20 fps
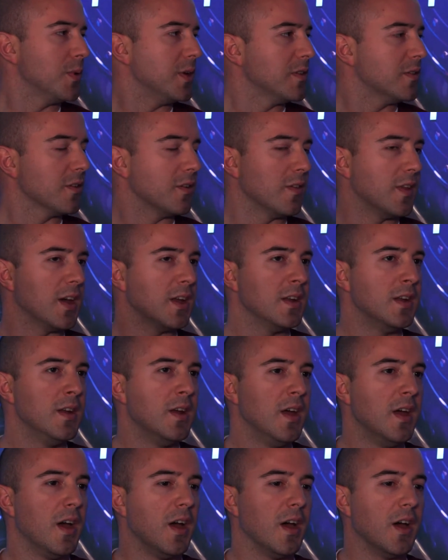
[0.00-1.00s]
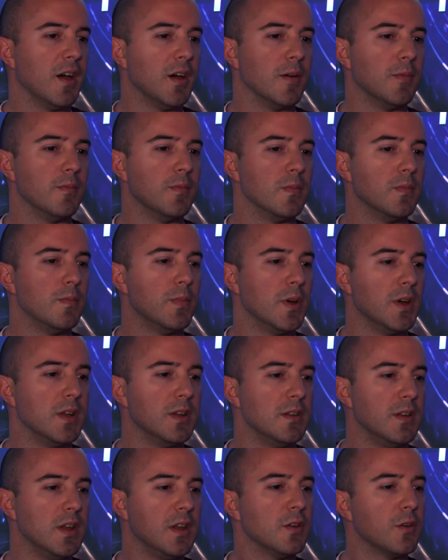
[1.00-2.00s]
based on that,
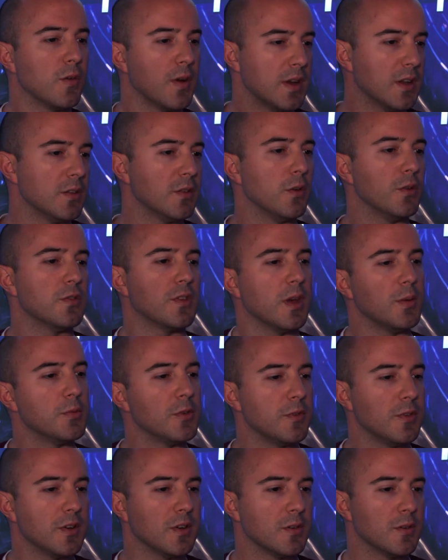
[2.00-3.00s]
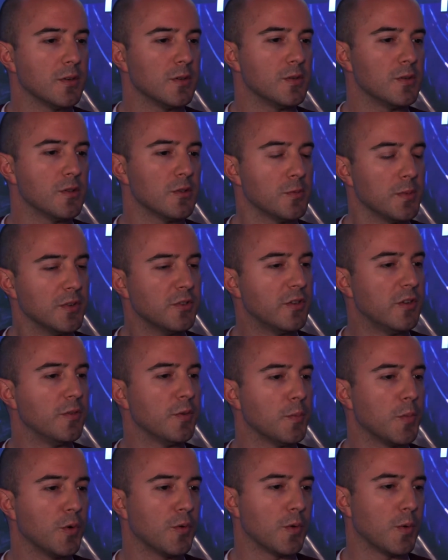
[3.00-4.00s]
but integrating those types of heroes, especially
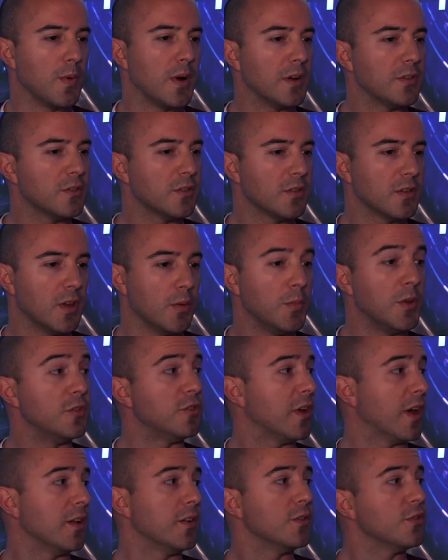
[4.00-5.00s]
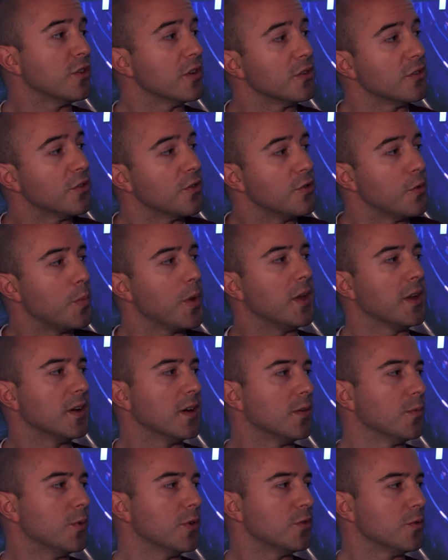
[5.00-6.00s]
from Overwatch, can be challenging just
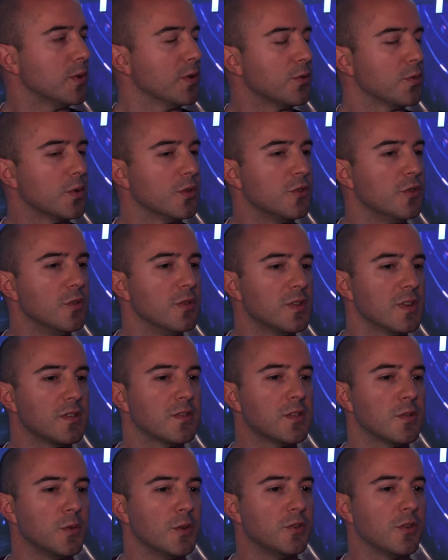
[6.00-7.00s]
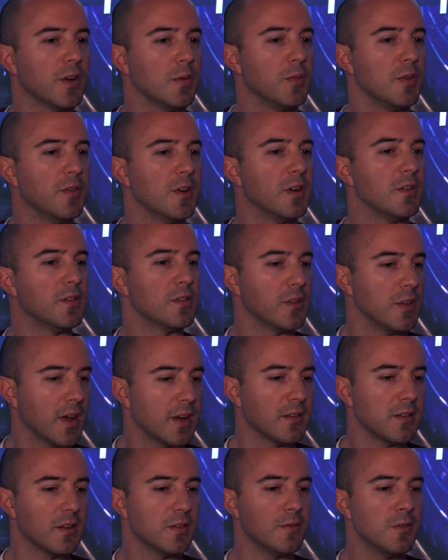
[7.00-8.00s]
depending on which ones we're choosing, so we try and be very
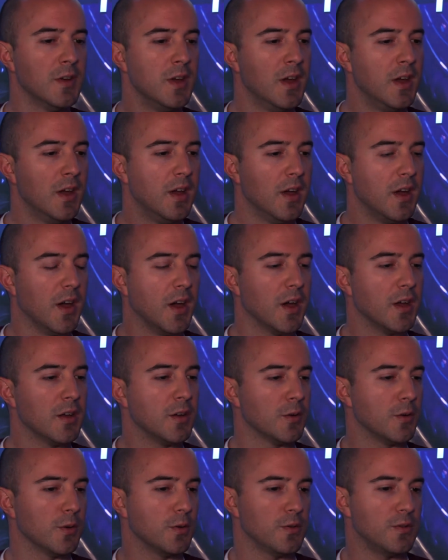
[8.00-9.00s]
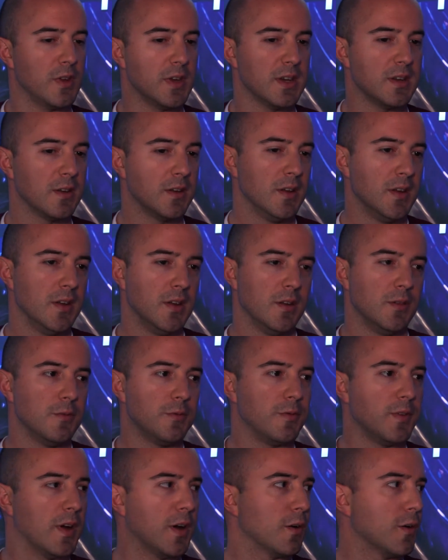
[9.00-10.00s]
selective. Heroes like
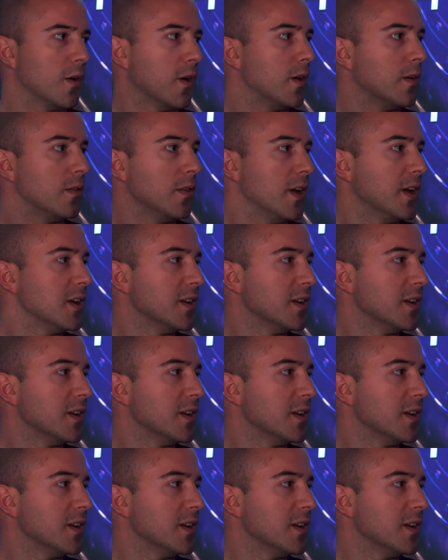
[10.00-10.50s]
Pharah,